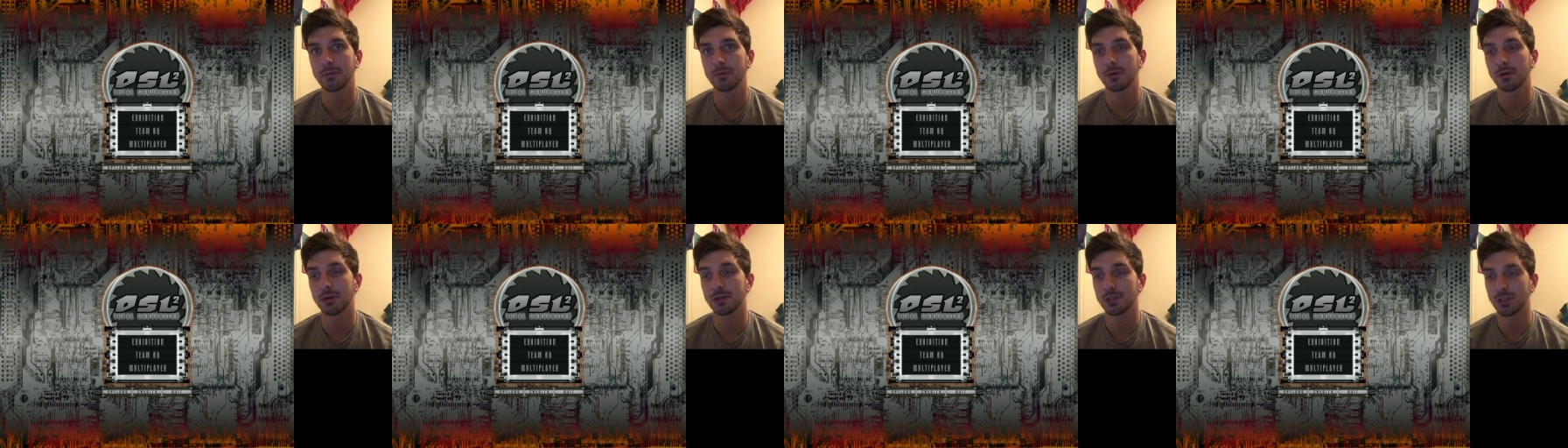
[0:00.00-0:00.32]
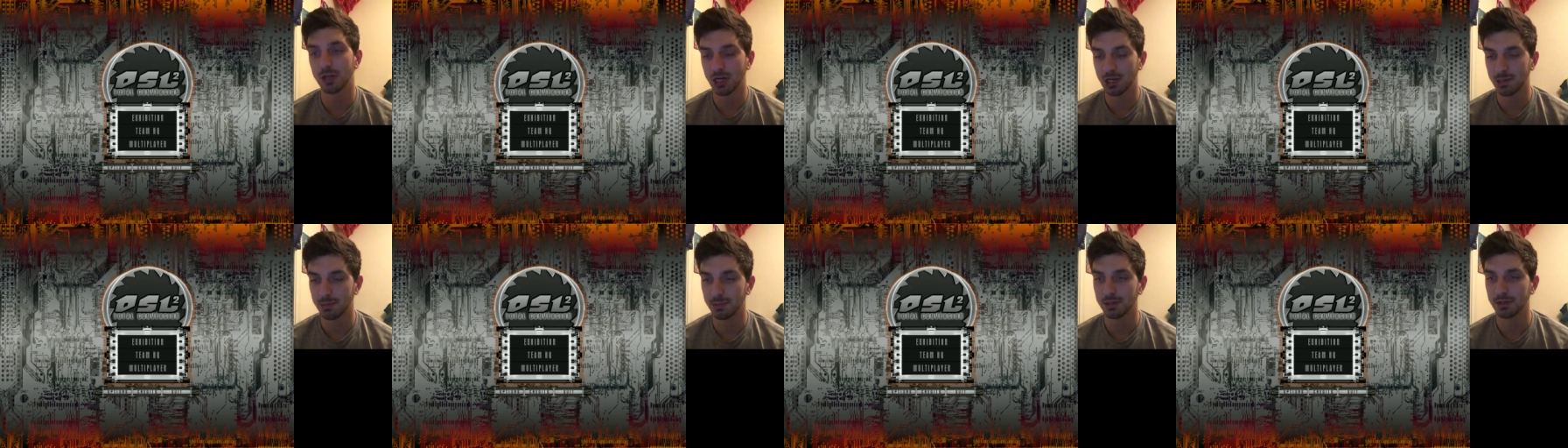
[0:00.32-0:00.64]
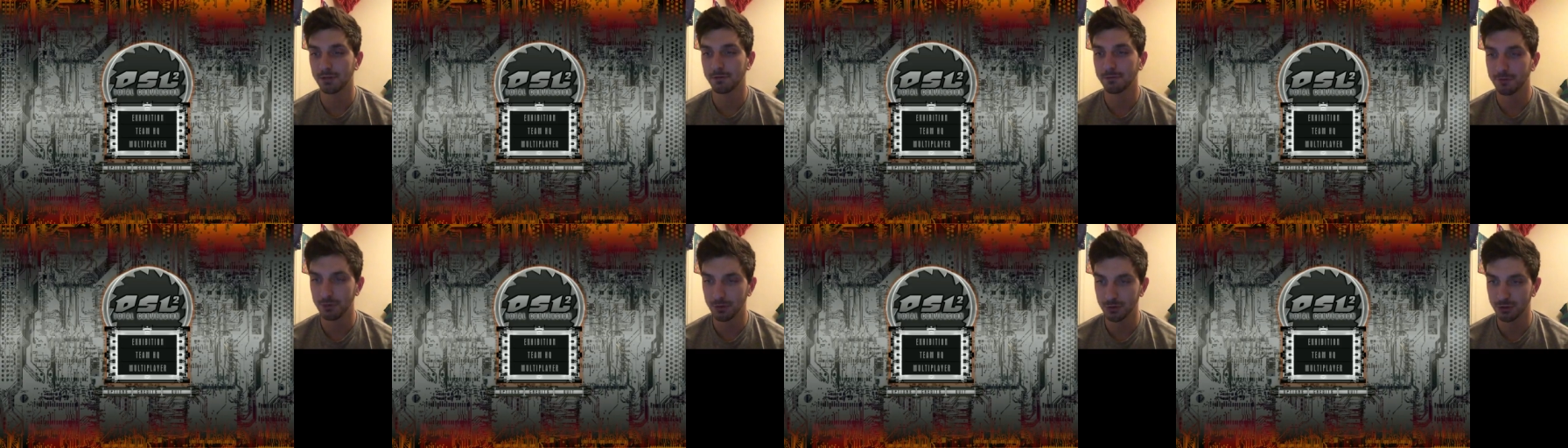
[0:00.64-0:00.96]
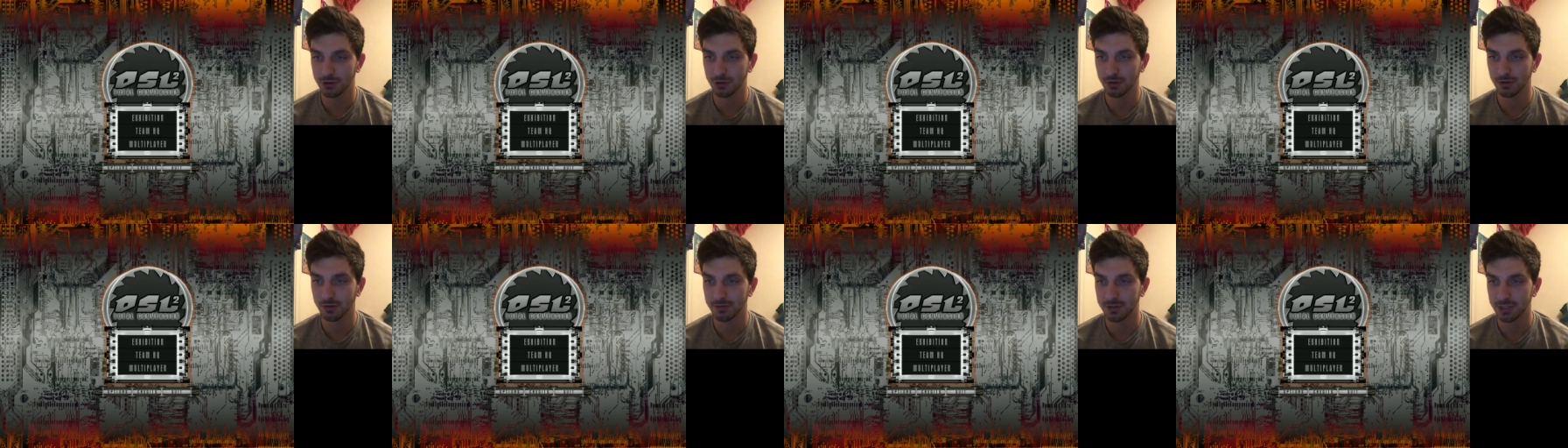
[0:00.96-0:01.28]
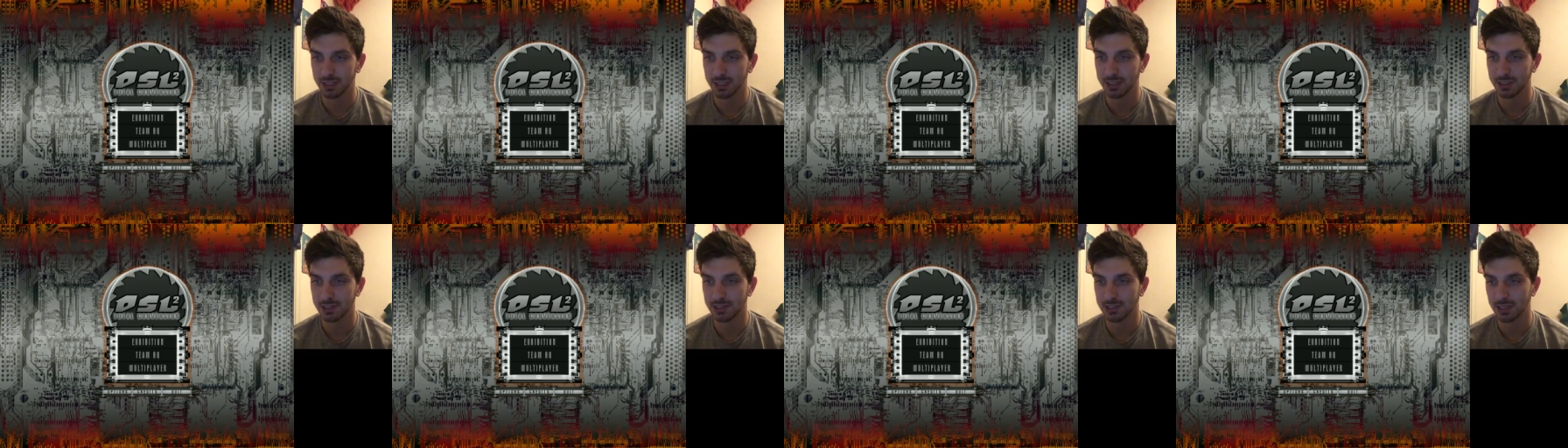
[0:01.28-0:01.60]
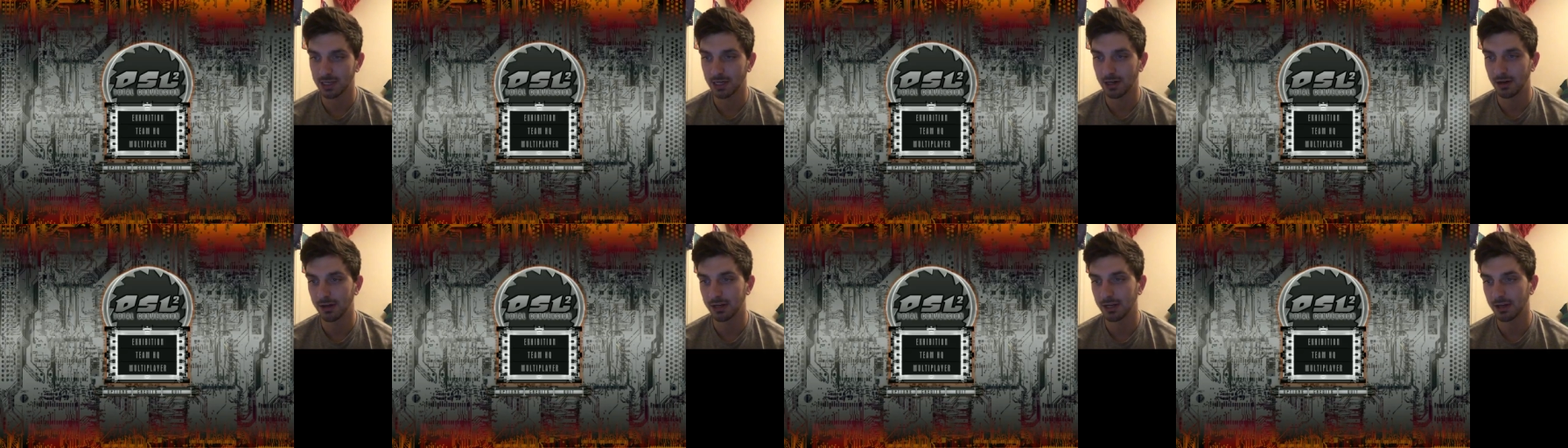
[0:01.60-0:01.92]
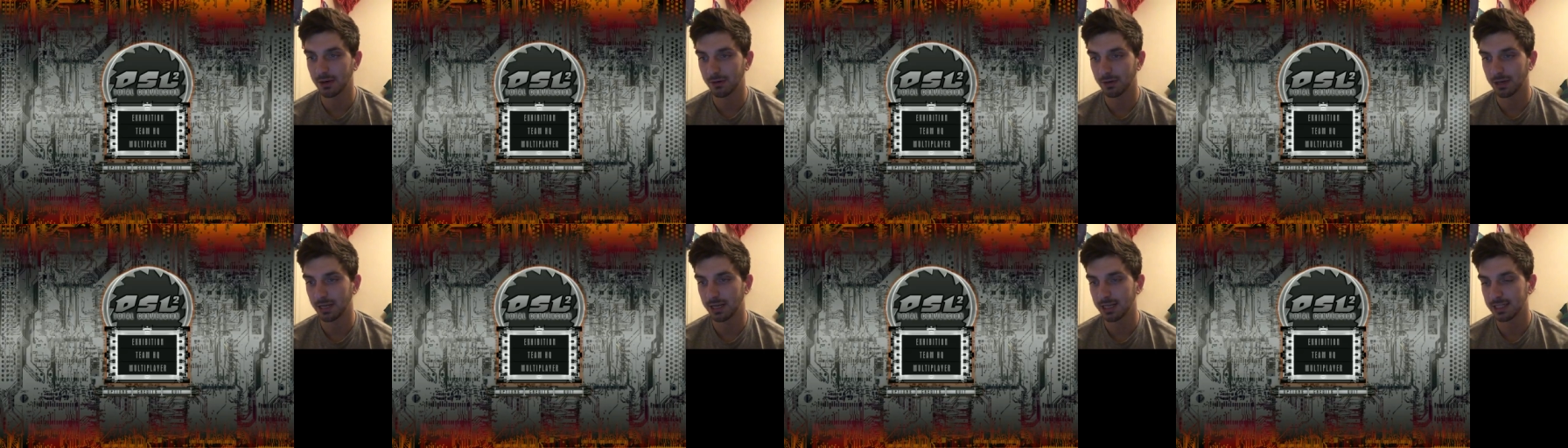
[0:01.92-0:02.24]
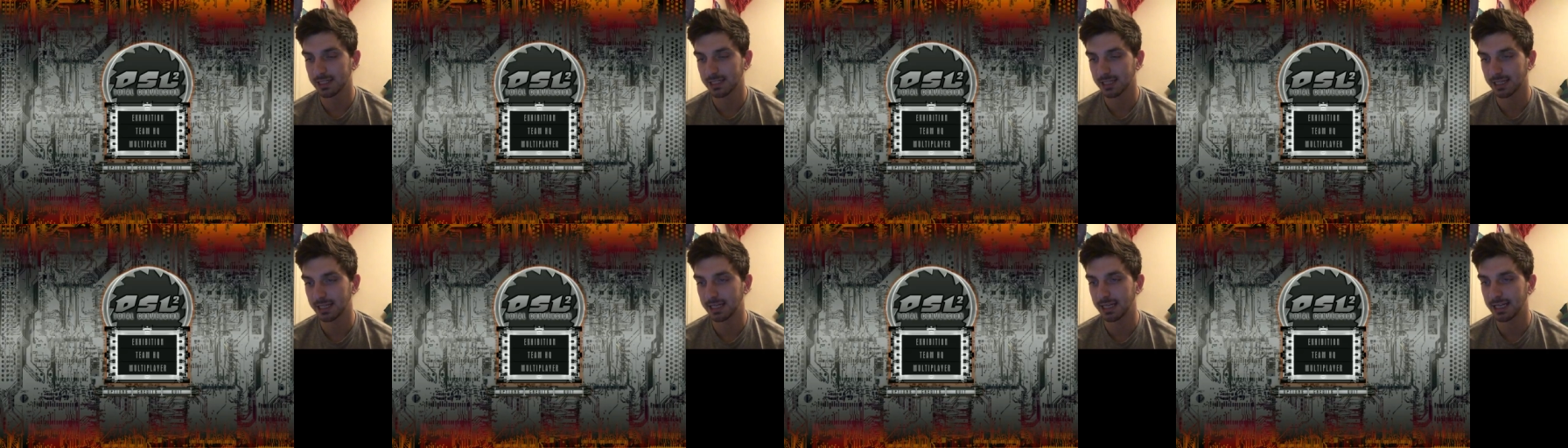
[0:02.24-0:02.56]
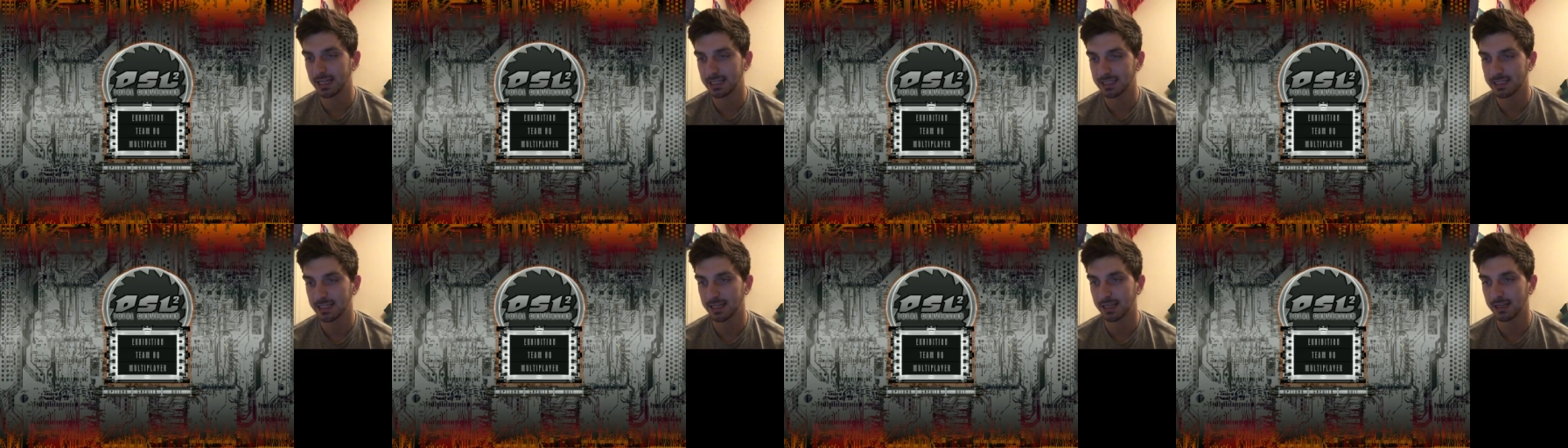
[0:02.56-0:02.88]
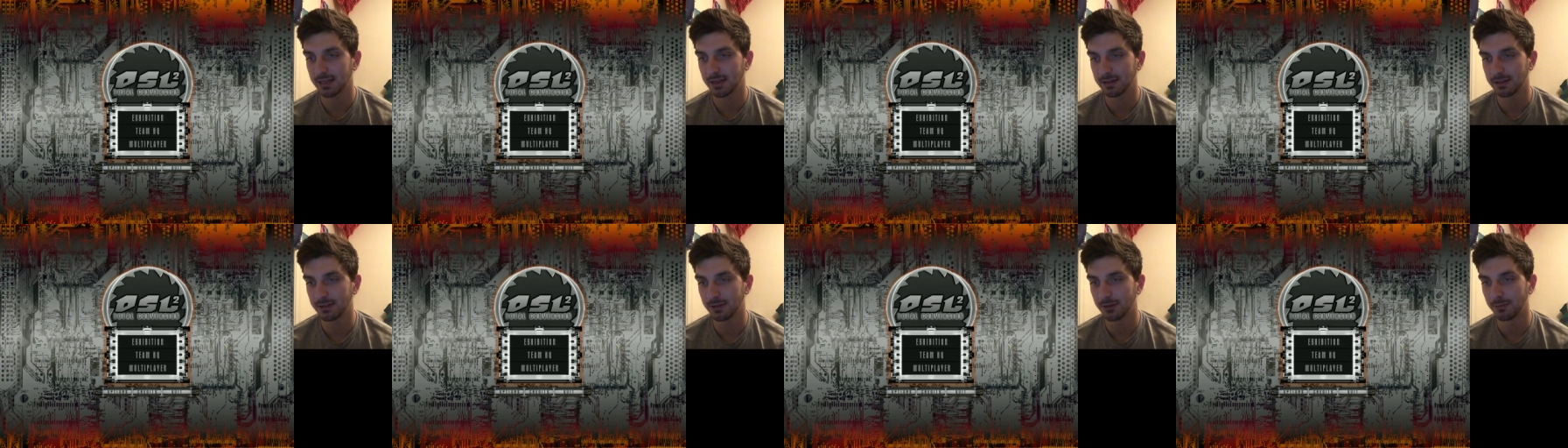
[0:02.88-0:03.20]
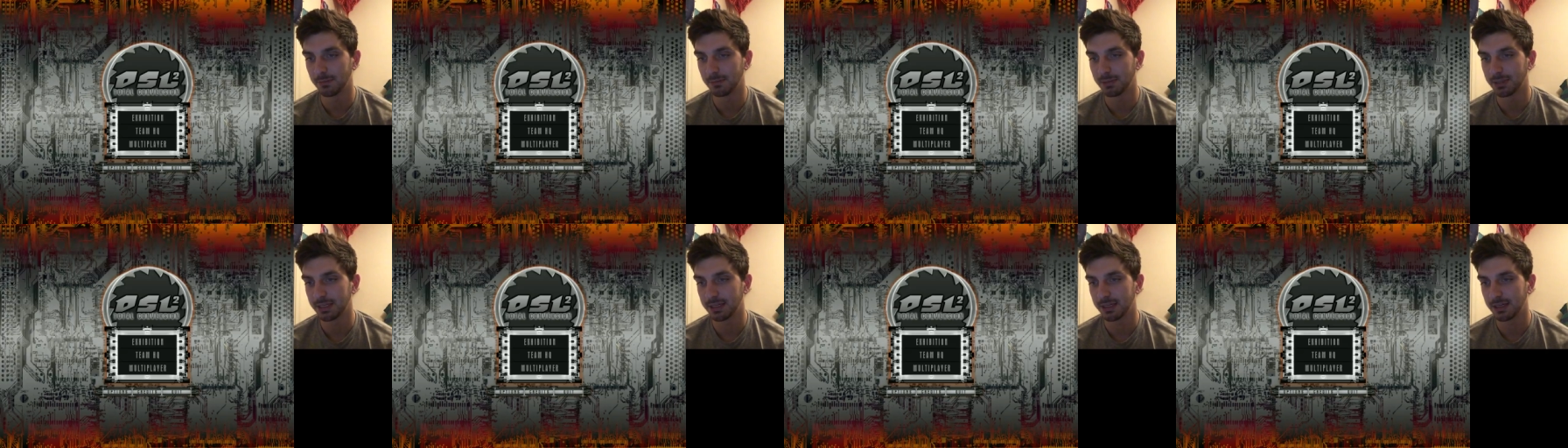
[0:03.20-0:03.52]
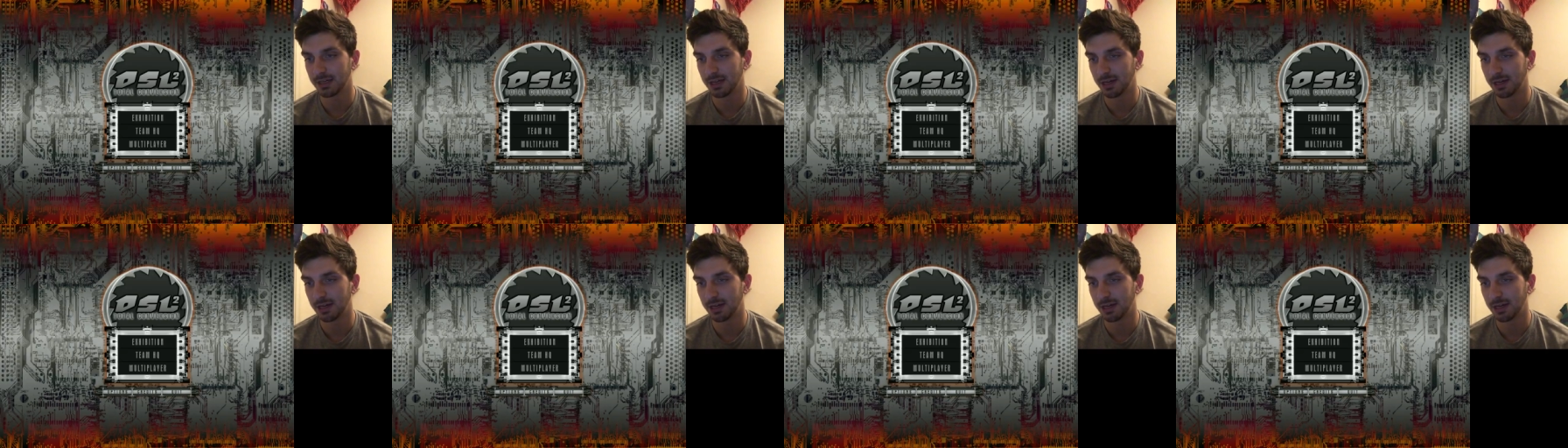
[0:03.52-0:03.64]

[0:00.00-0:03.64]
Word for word: we're going to talk about the future of DSL, and I'll, i guess I can hint at it a little bit.